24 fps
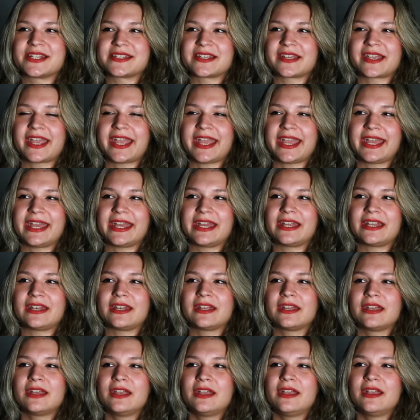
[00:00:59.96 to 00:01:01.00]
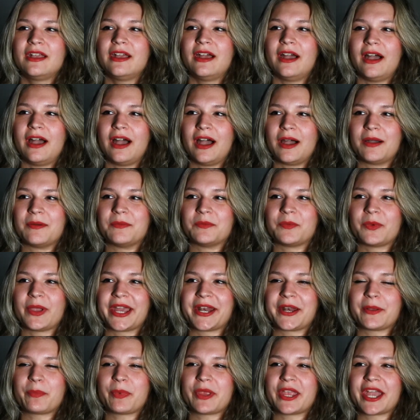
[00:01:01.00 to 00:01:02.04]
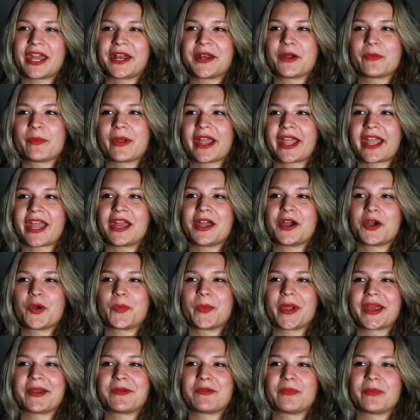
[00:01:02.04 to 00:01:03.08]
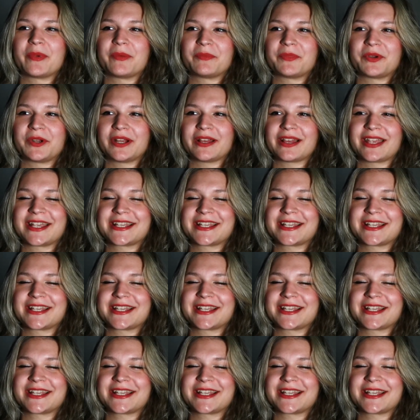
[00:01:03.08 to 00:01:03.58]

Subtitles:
as a kid. We had a piano back at home. I remember